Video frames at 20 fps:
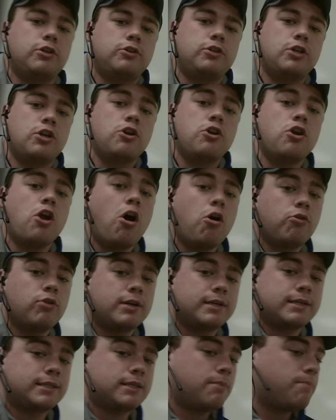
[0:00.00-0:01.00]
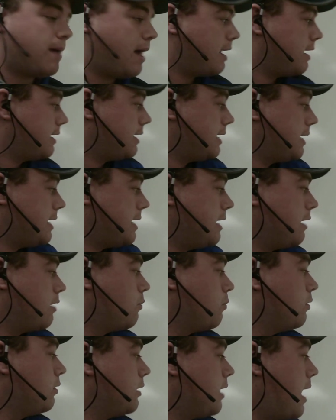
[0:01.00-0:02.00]
this, is that all the
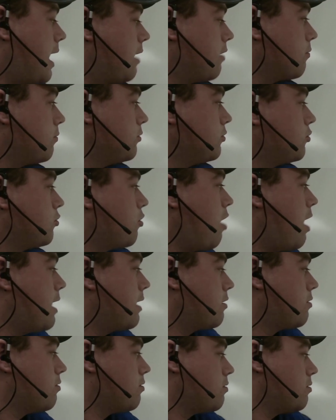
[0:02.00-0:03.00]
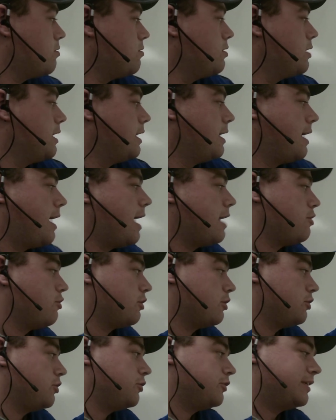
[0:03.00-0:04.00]
sides are equal. All
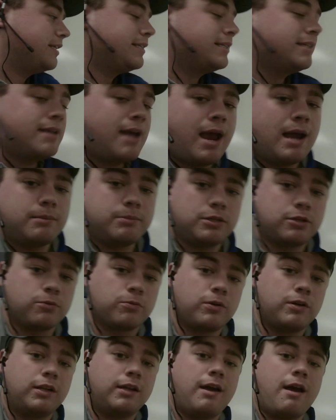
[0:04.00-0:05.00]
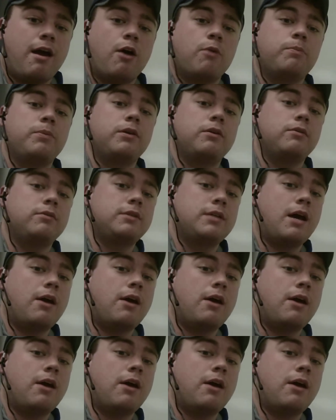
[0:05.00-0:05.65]
the sides have equal length. And